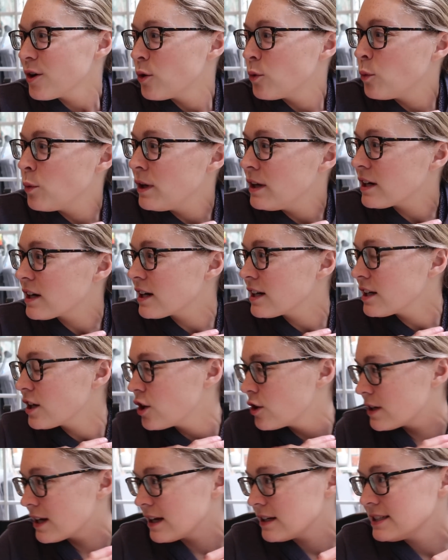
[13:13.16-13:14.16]
We are gonna
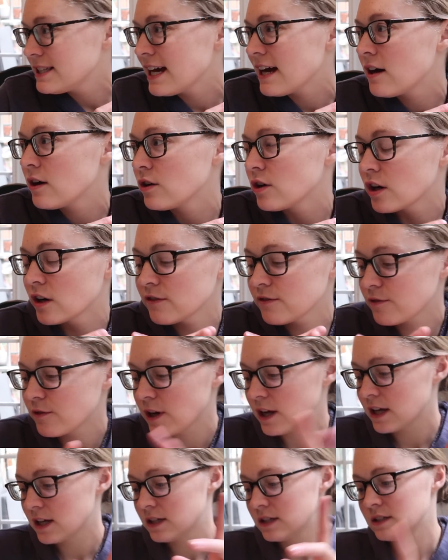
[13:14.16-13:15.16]
go downtown. Our
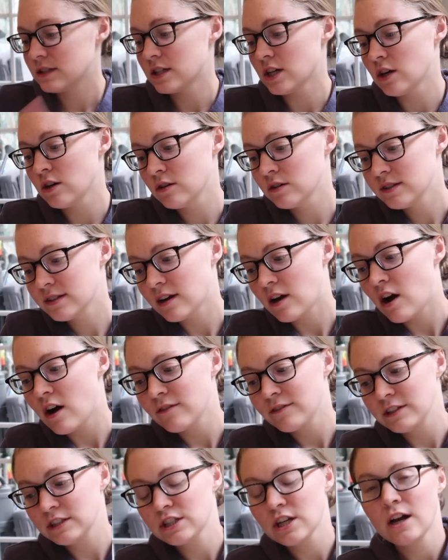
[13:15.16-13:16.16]
friend owns a
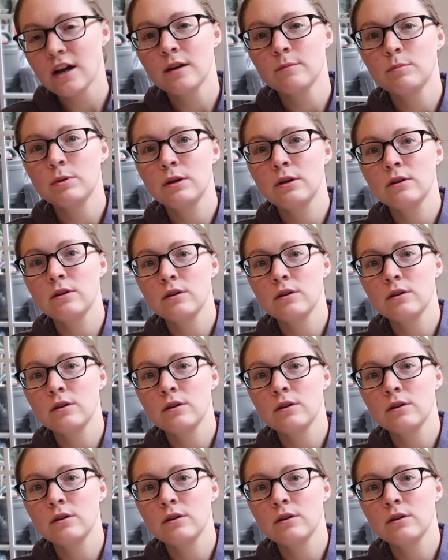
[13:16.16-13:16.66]
coffee shop